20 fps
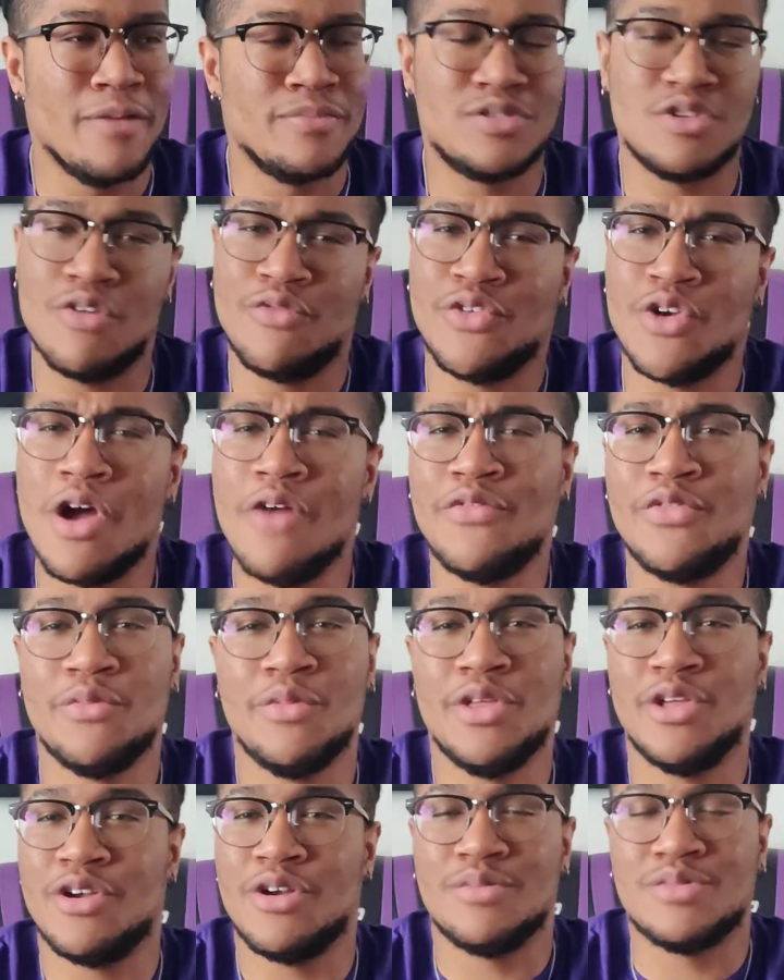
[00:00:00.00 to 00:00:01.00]
So if you're
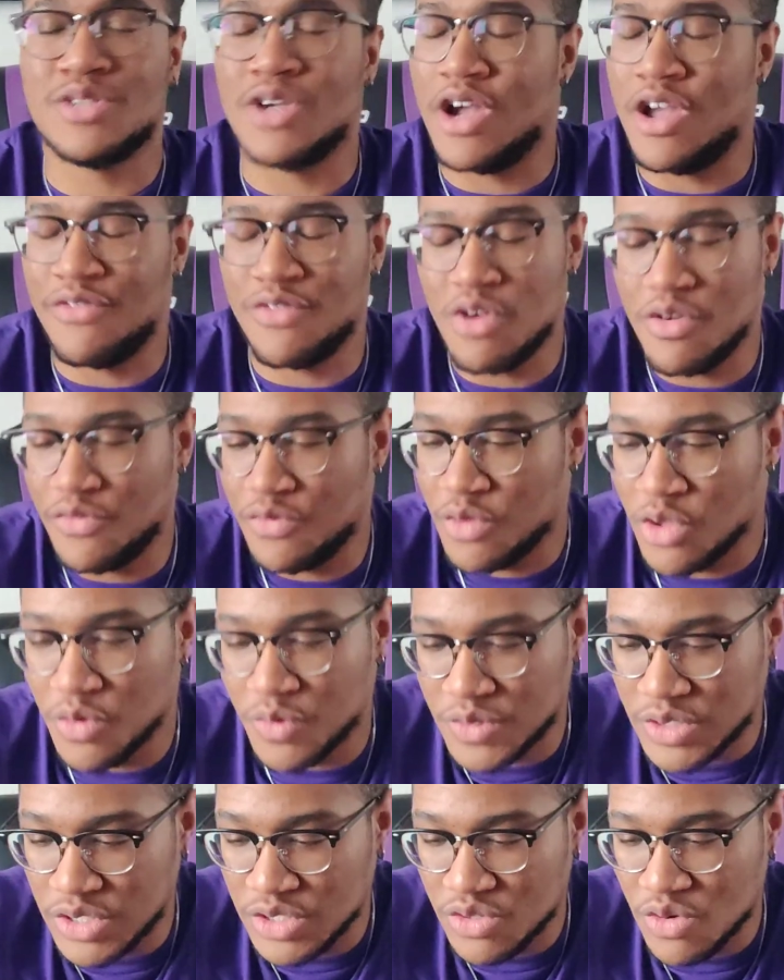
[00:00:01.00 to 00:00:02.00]
unfamiliar
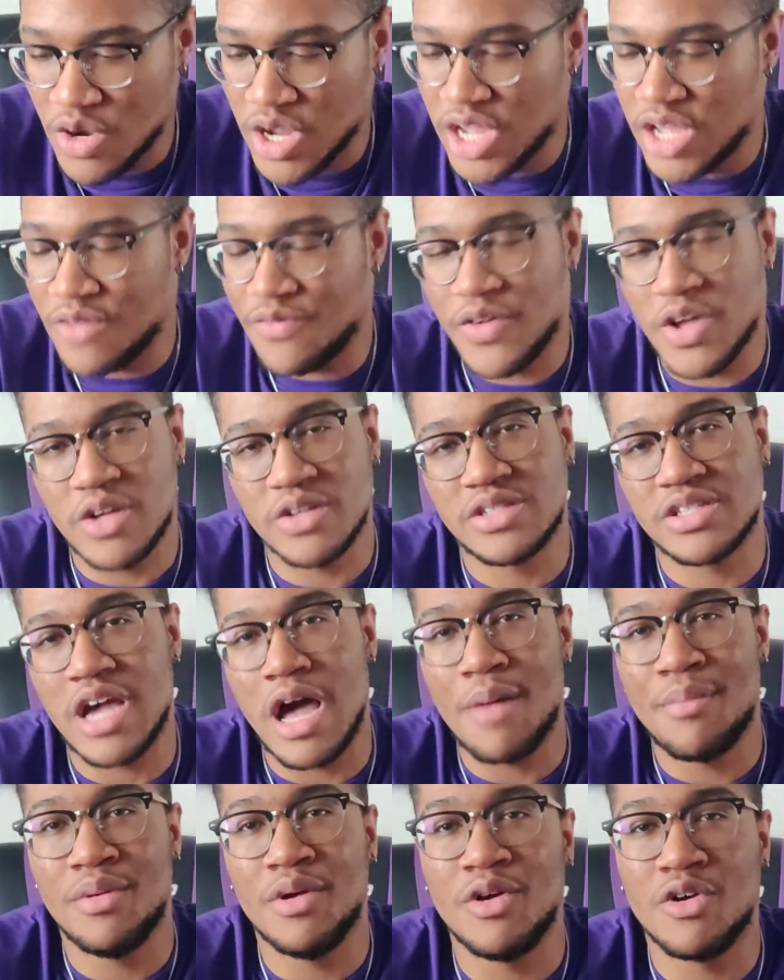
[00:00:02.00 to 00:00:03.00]
with the story, it follows
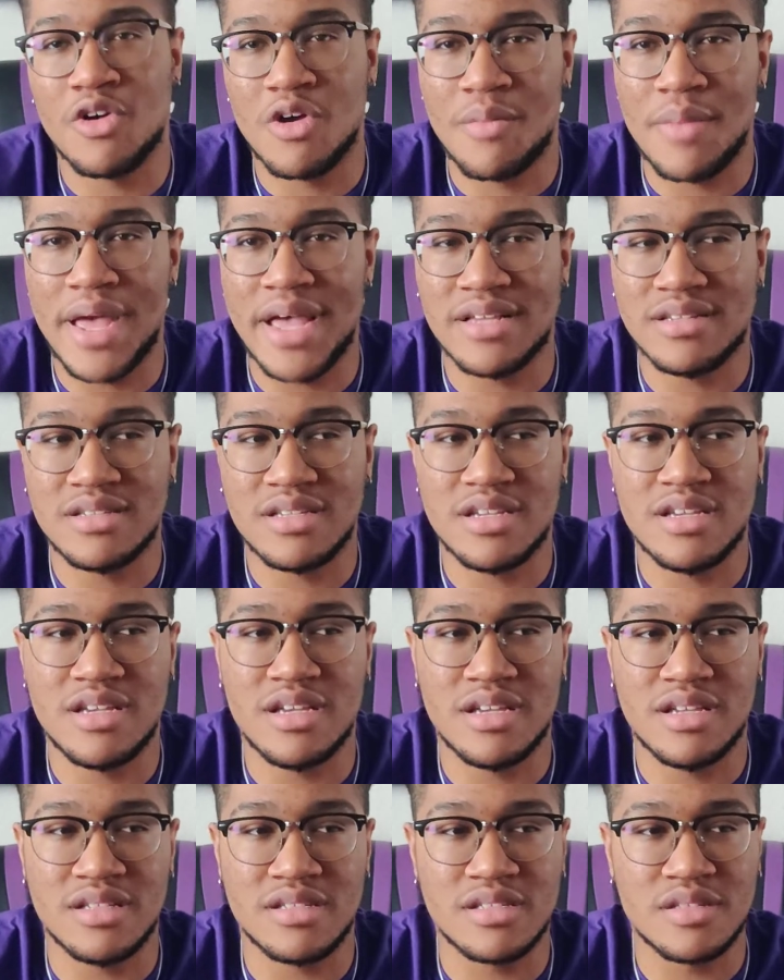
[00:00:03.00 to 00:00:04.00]
Scott Pilgrim as
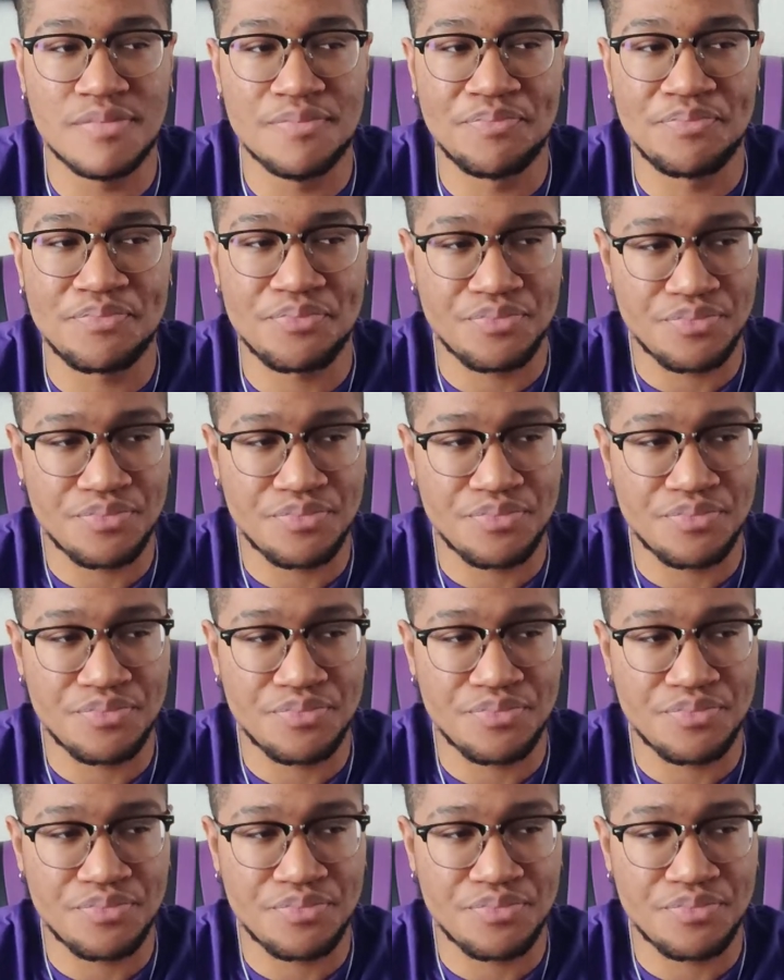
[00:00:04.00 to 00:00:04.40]
he's